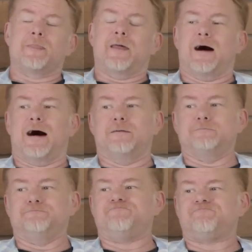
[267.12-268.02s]

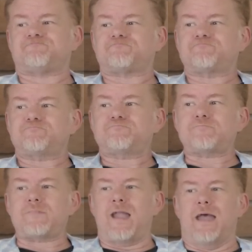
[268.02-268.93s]
and
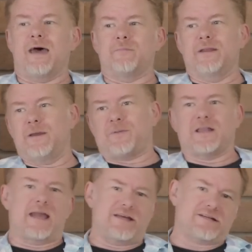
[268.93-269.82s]

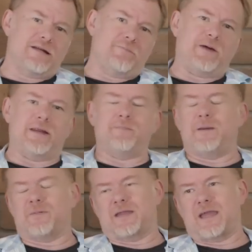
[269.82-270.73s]
manipulation and pitting
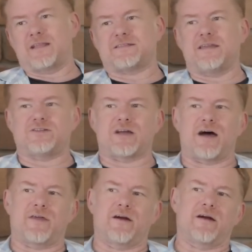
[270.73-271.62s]
people against each
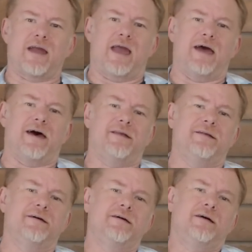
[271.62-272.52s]
other,
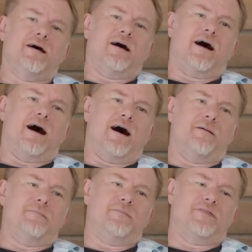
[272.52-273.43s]
and
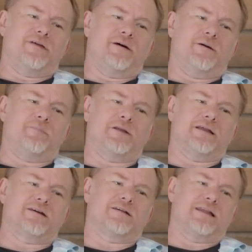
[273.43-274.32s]
the
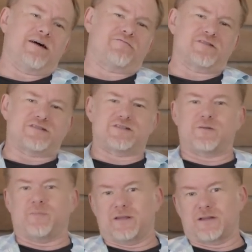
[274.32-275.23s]
political left versus
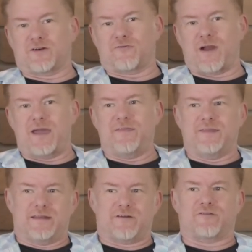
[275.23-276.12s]
the political right, and
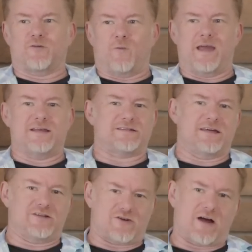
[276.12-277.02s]
the different ways
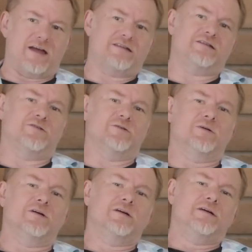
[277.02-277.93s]
they try to